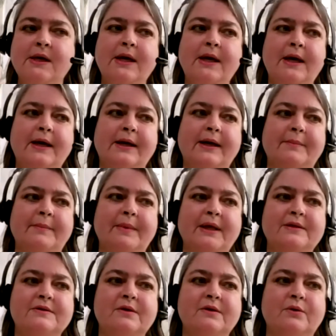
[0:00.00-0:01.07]

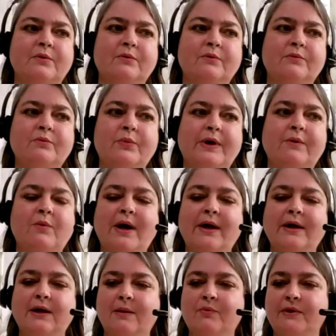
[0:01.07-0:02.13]
And so we
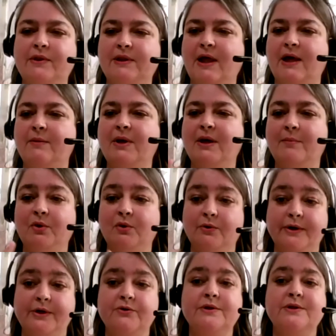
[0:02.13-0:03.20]
wind up with a lot of people who are
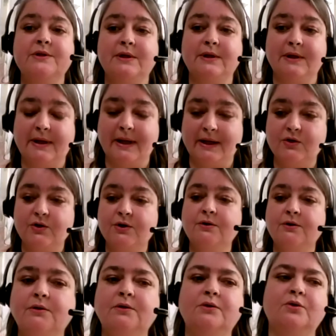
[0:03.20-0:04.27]
interested in nature,
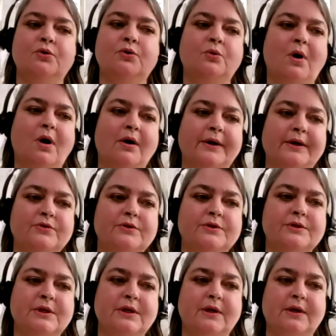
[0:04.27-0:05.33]
who are
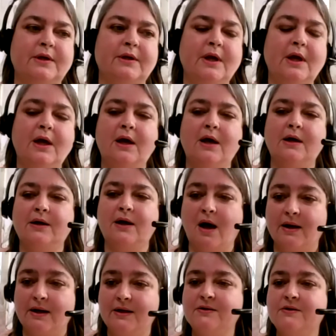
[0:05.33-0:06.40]
interested in a
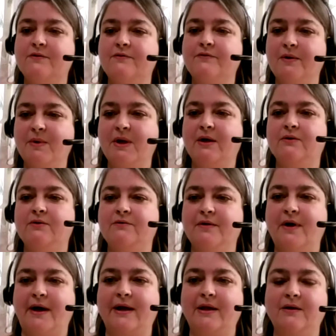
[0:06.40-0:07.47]
goddess, a female
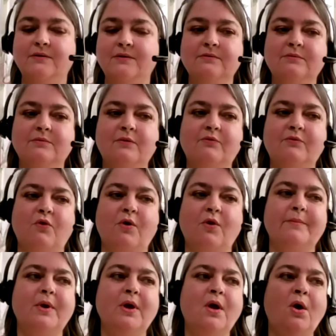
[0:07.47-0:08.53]
divine
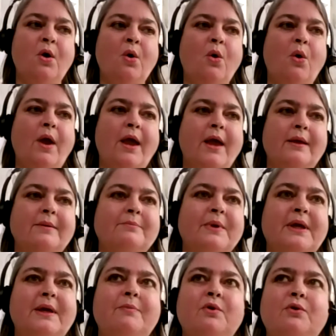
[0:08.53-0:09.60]
form, and
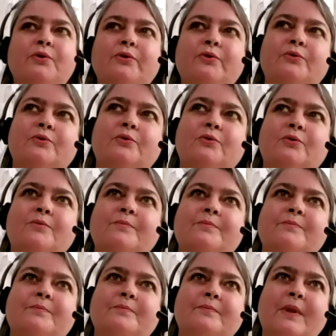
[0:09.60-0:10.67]
people who
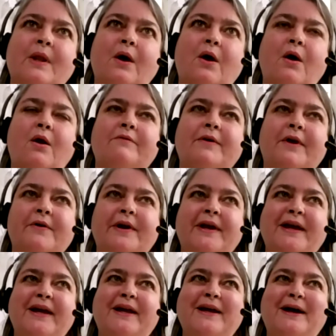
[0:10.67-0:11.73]
are
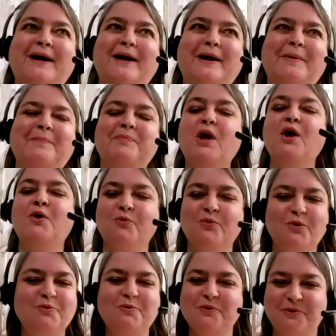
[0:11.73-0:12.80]
very
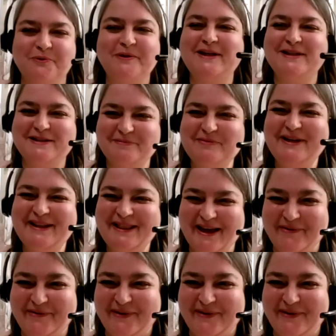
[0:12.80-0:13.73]
woo-woo, let's put it that way.